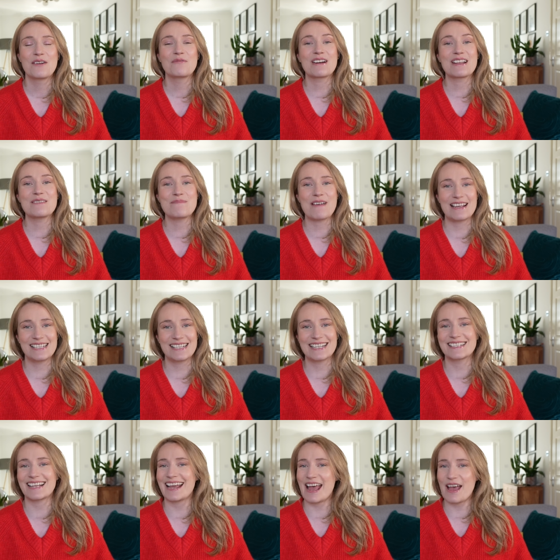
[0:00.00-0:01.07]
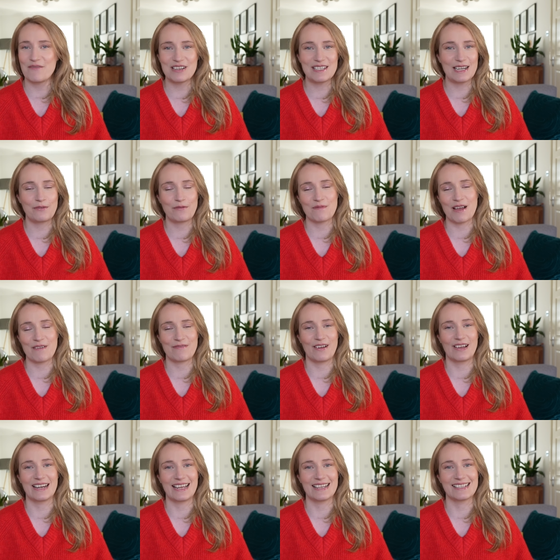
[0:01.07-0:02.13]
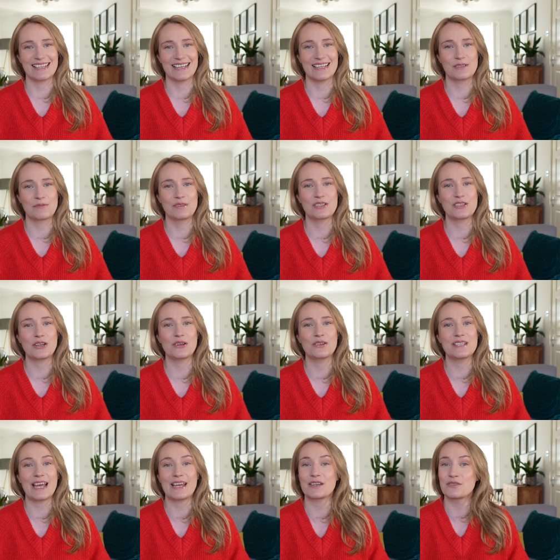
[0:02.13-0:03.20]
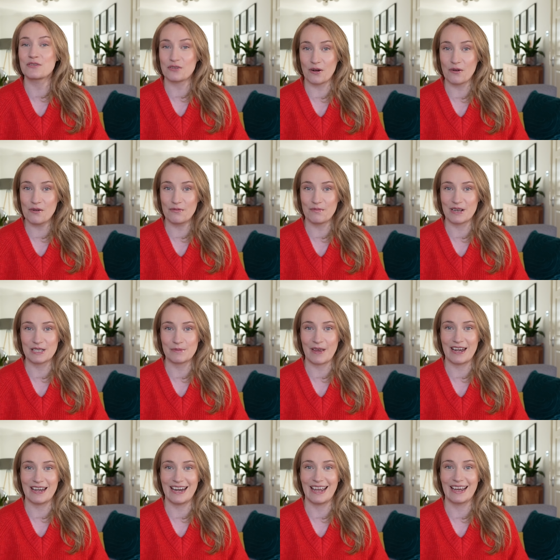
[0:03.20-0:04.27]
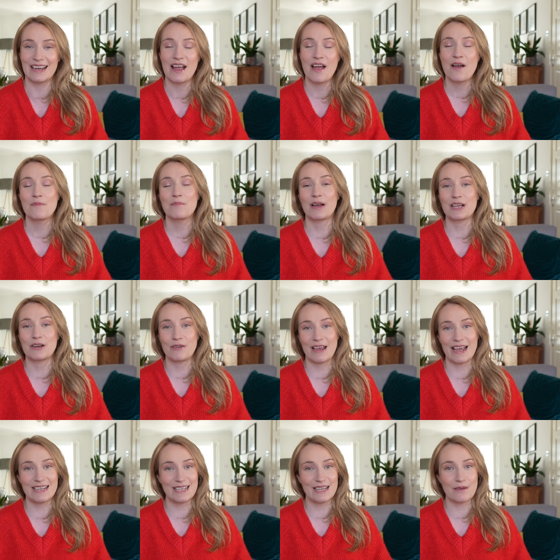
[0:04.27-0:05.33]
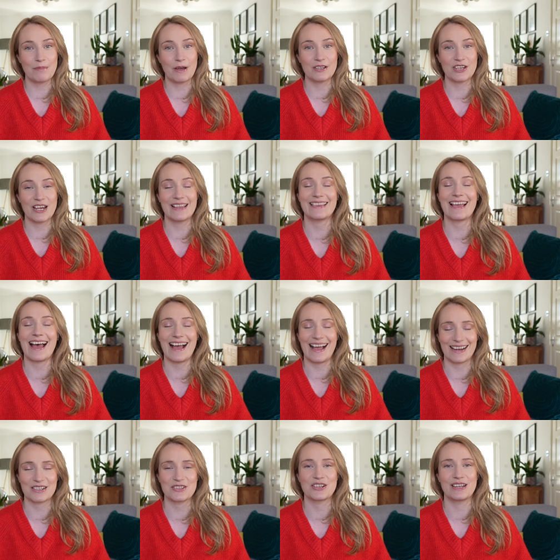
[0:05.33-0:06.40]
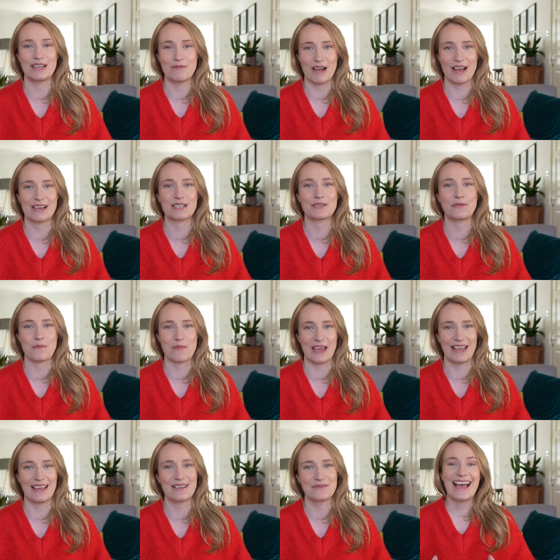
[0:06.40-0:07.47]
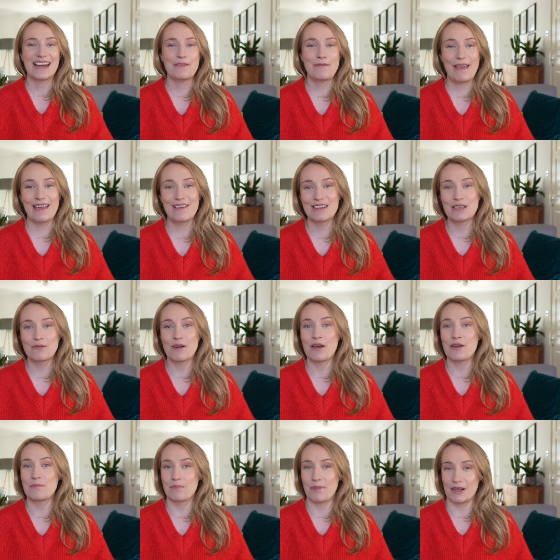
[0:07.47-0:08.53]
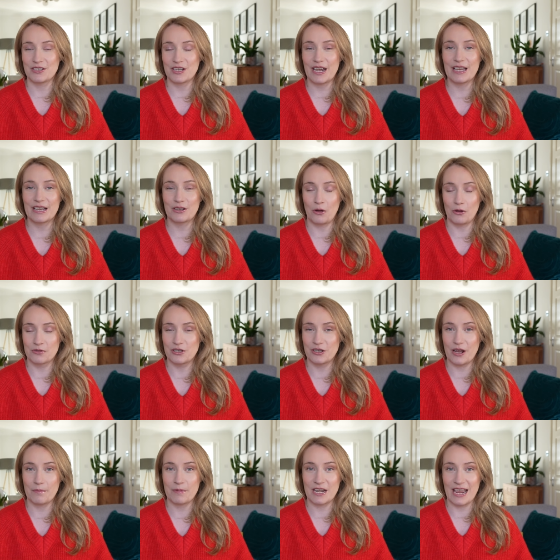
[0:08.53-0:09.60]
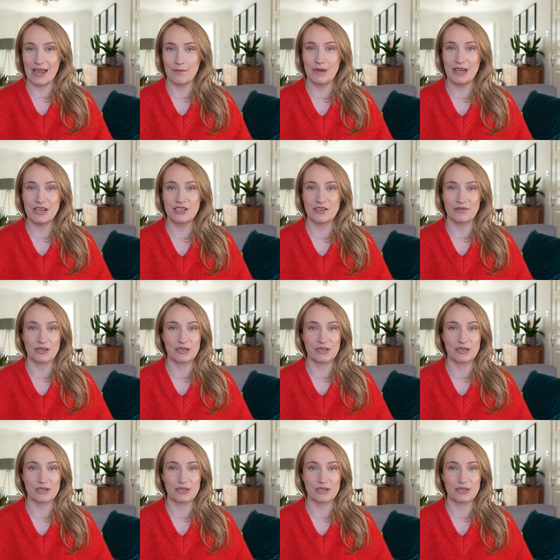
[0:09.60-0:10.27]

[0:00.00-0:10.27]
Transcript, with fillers: One of the best things I ever did for my finances was to take control of my spending by creating a budget that actually works for me. And if hearing the word budget conjured up an image of